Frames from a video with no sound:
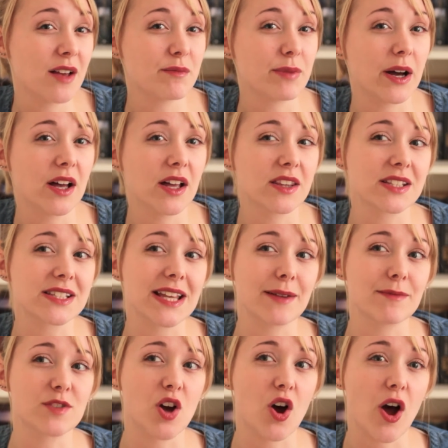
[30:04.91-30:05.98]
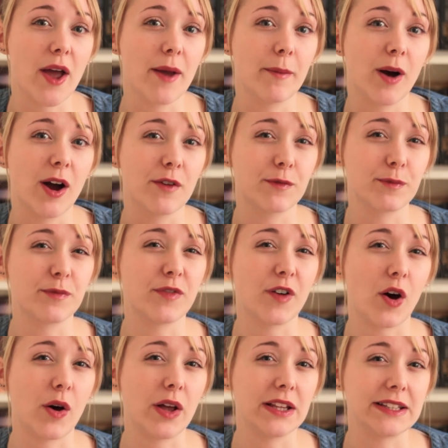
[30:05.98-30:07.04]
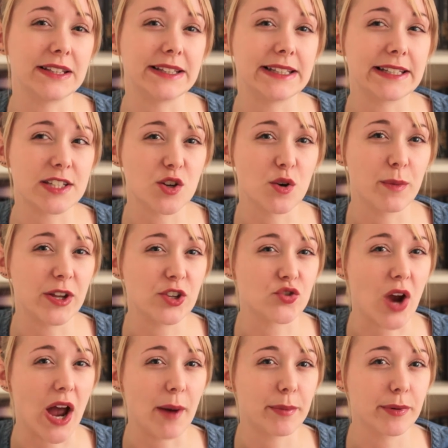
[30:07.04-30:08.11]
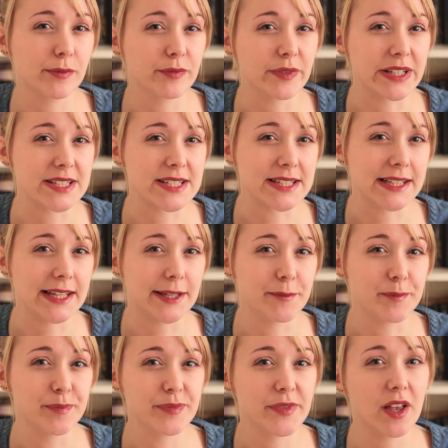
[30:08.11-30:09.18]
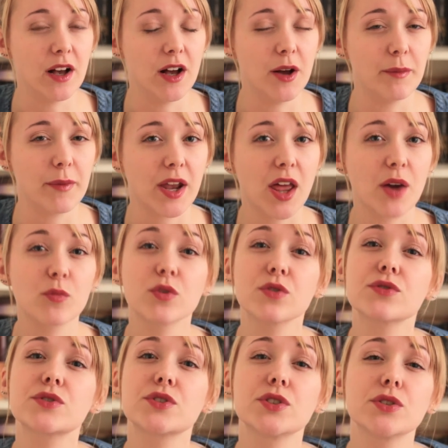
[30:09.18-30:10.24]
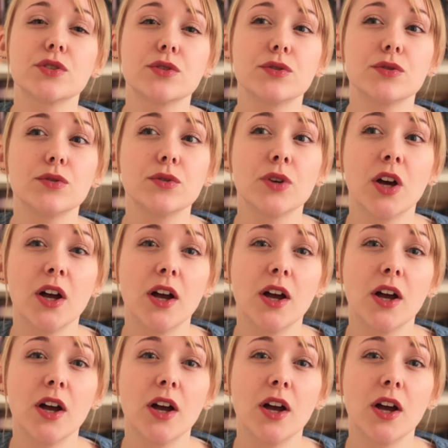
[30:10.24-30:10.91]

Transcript: but at the same time I've felt a little bit drab recently, and I want to,